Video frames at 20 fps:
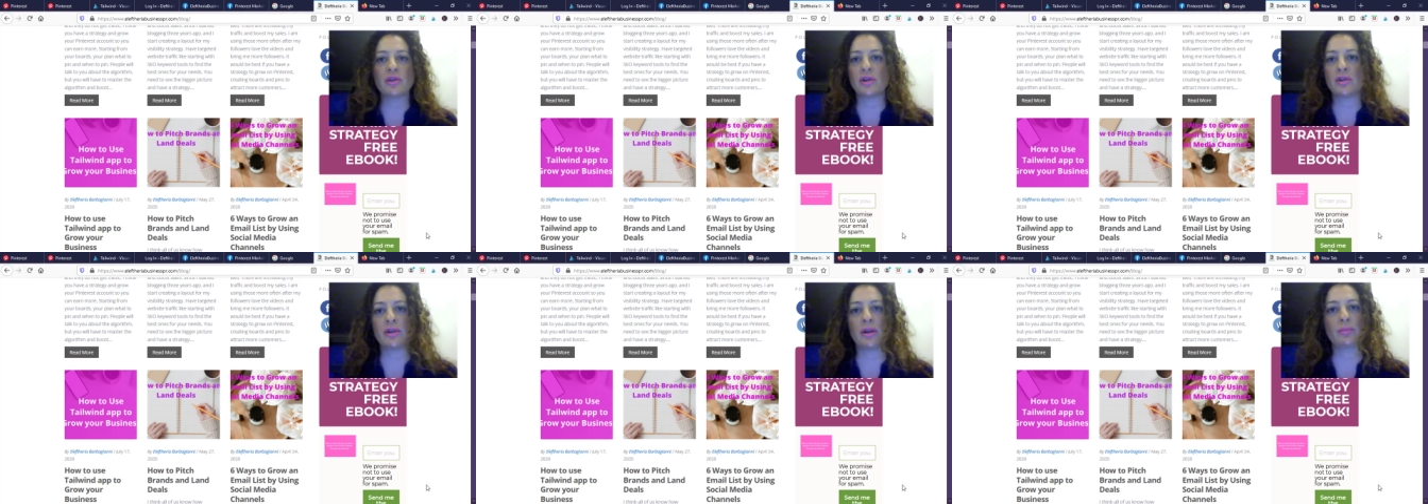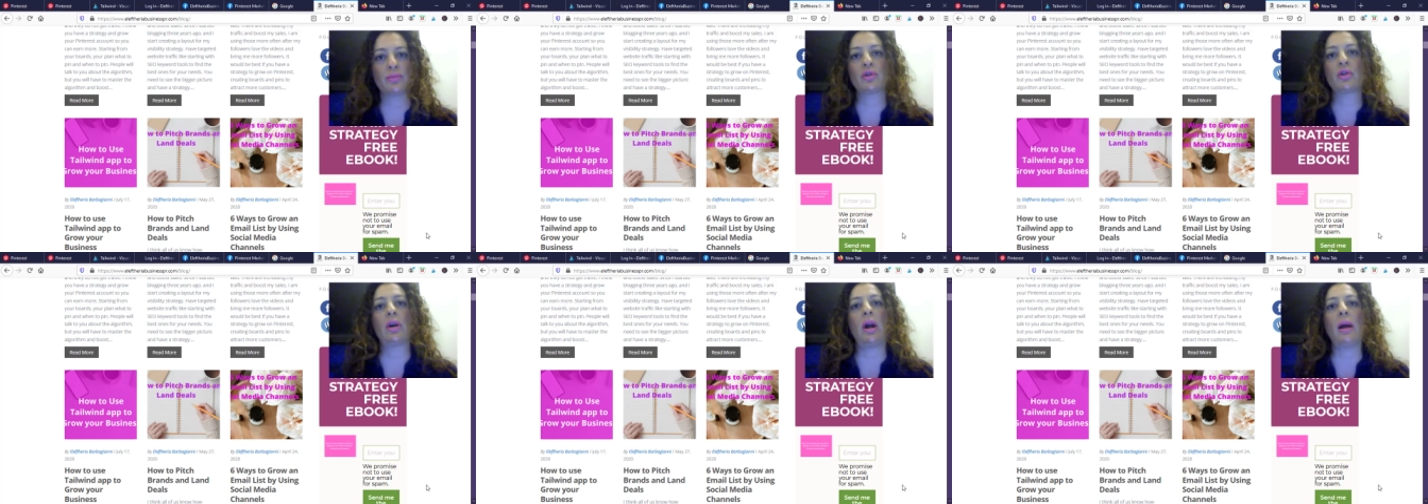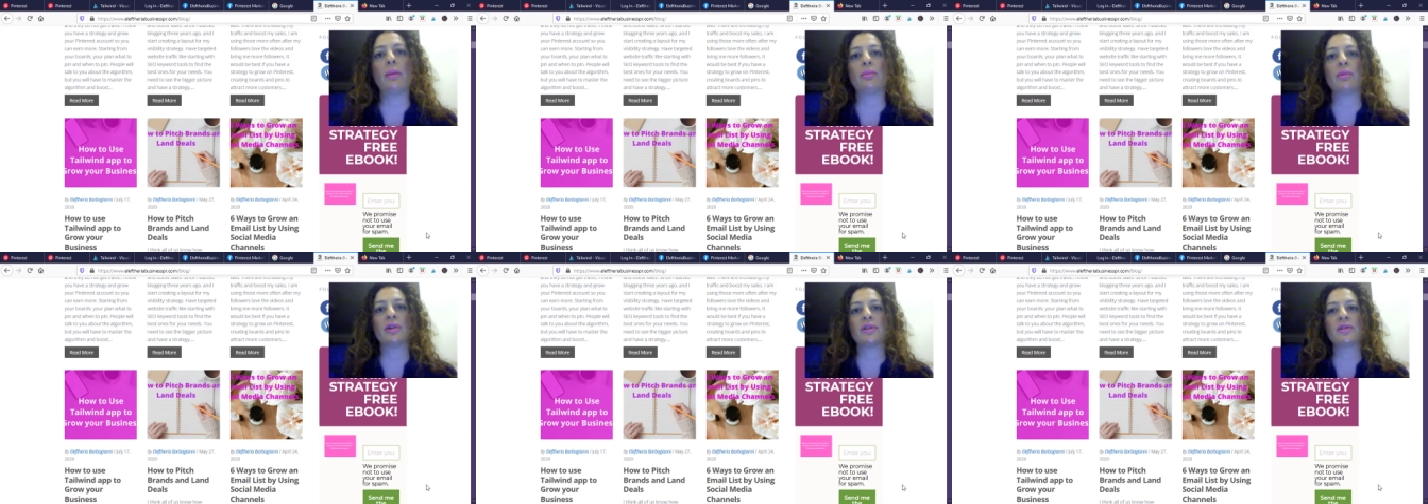
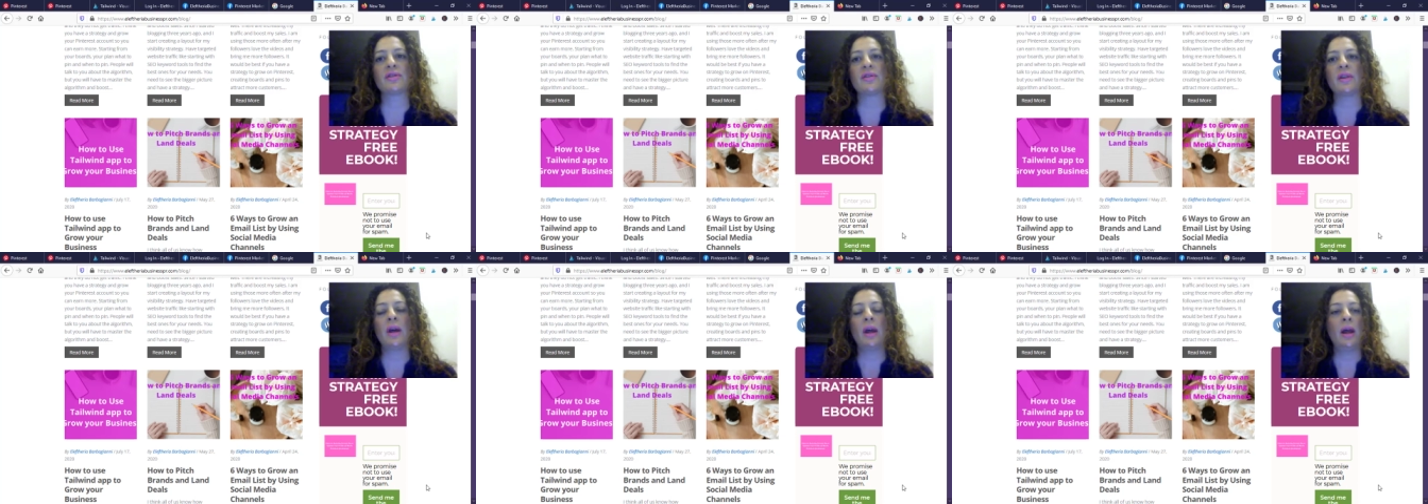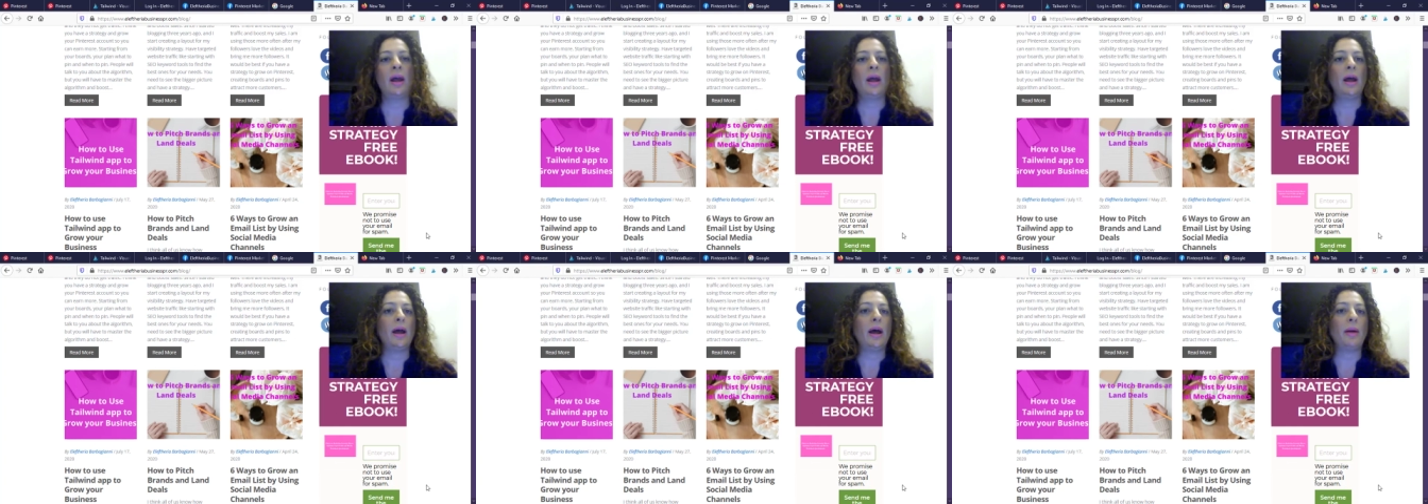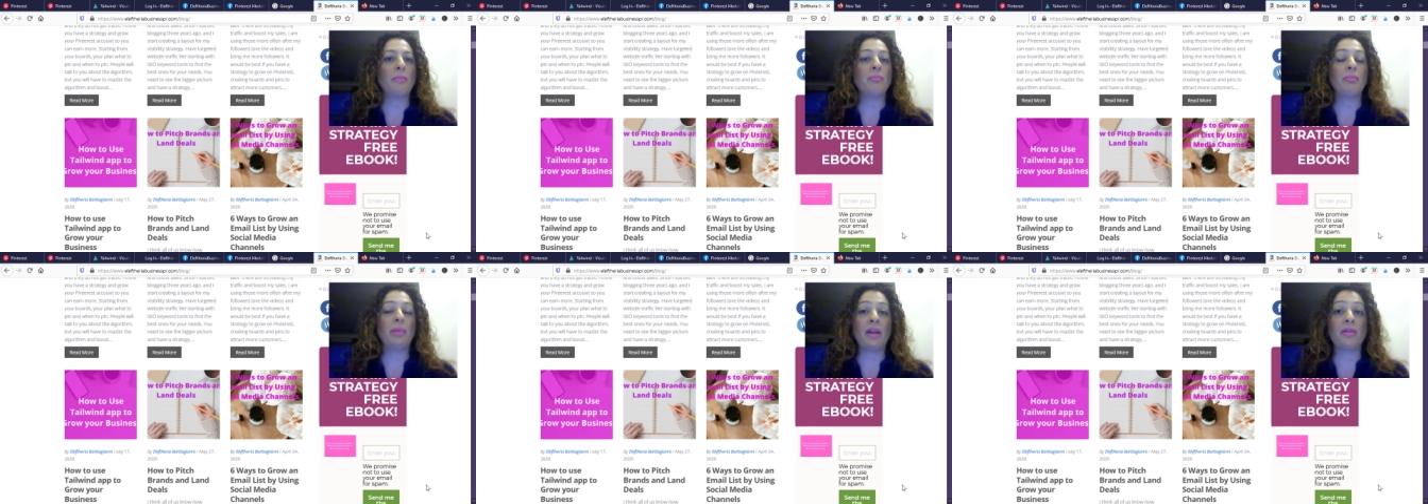subscribers,
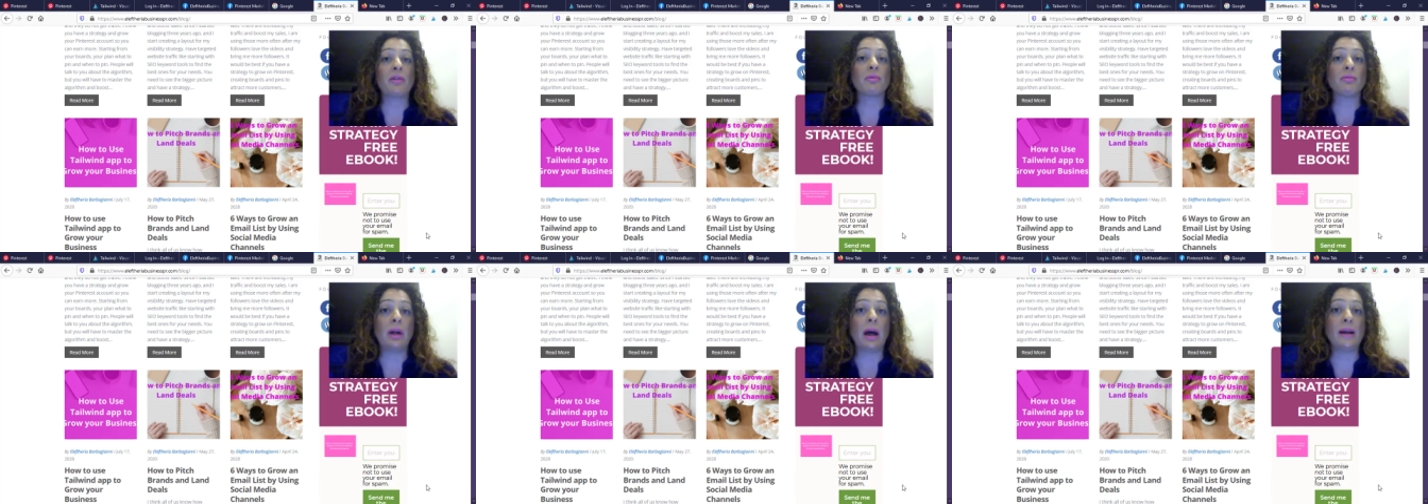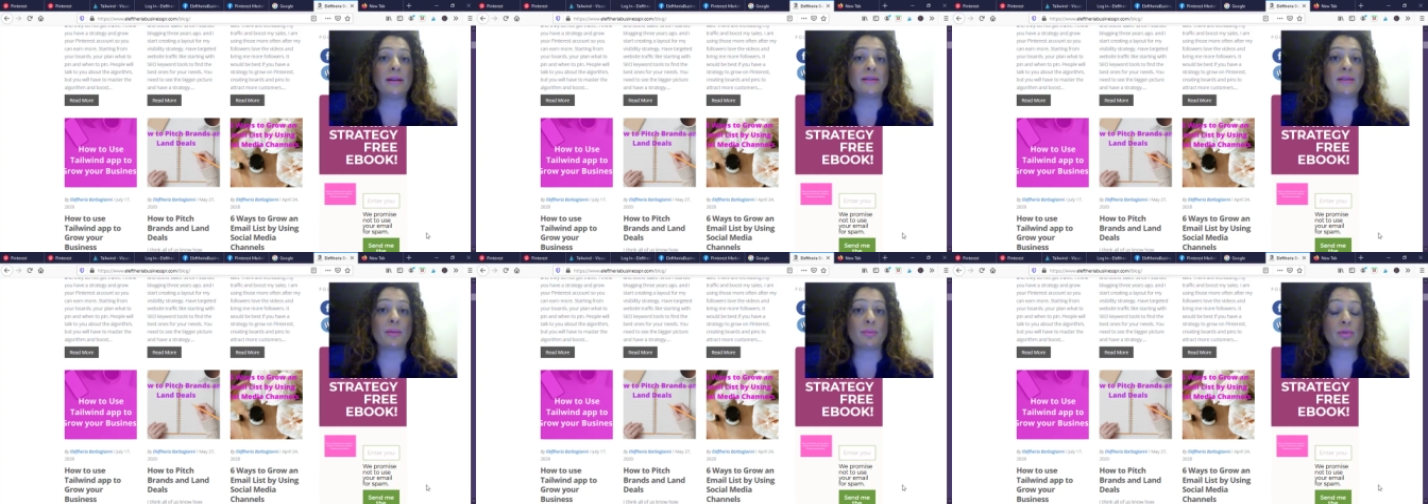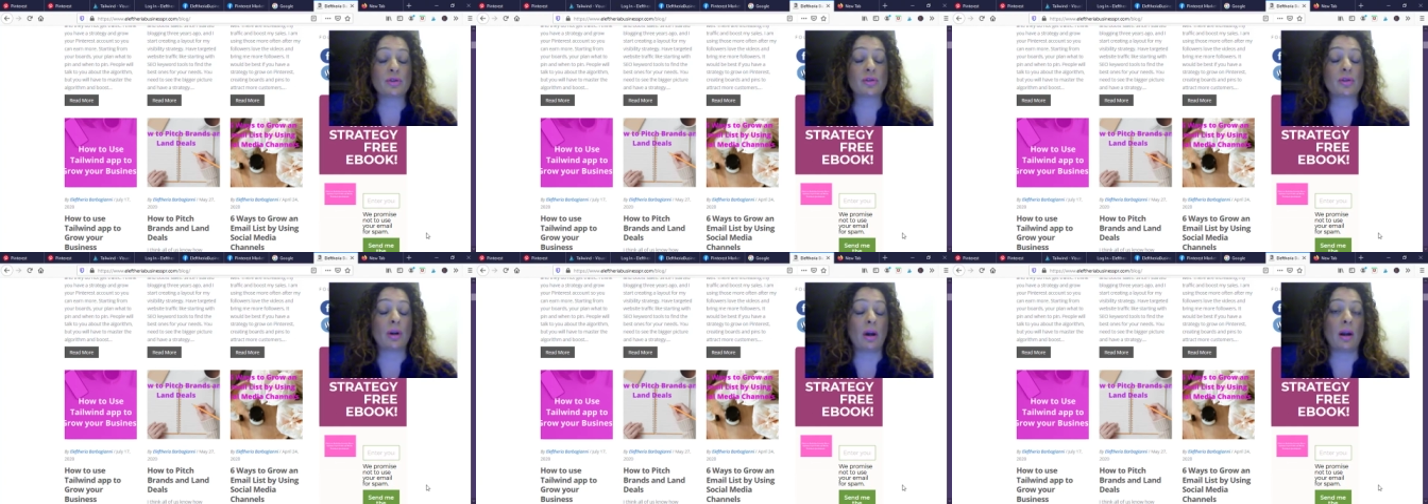but the right
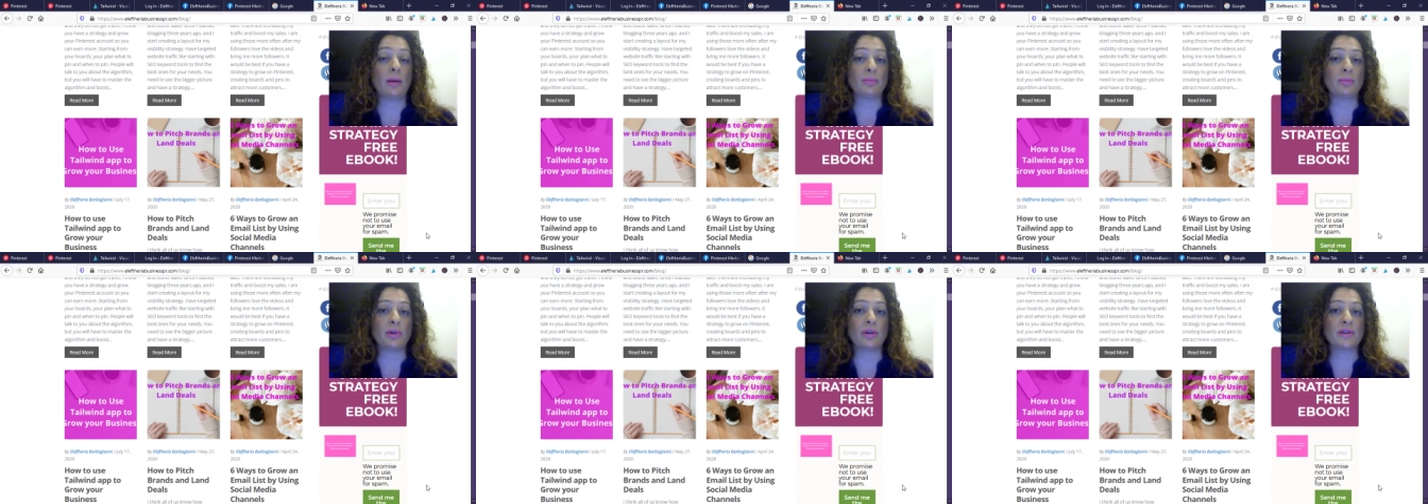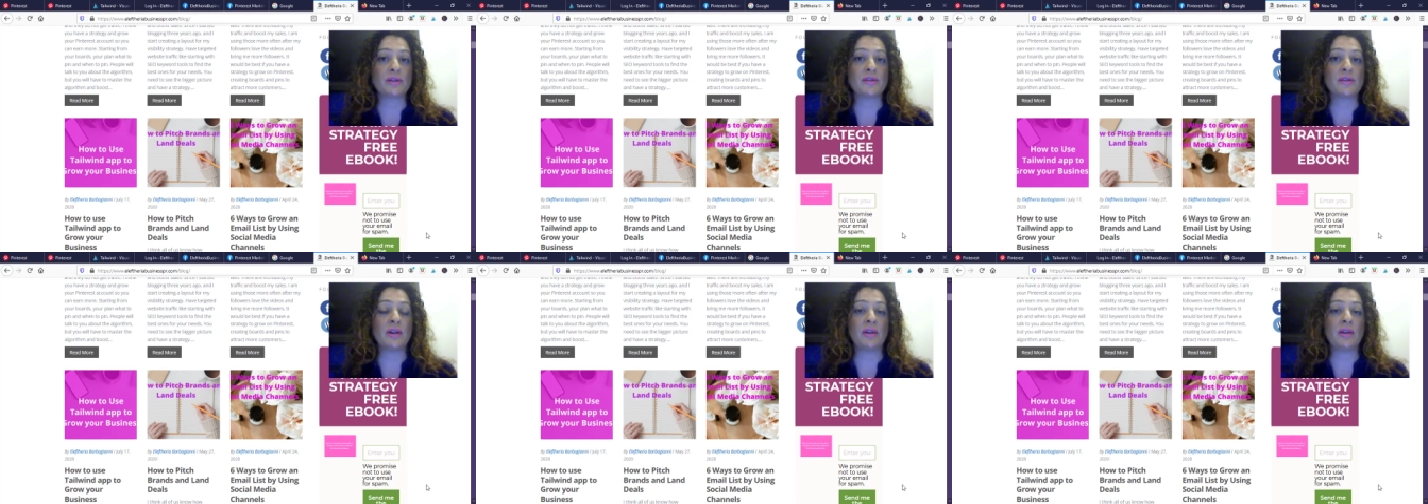subscribers.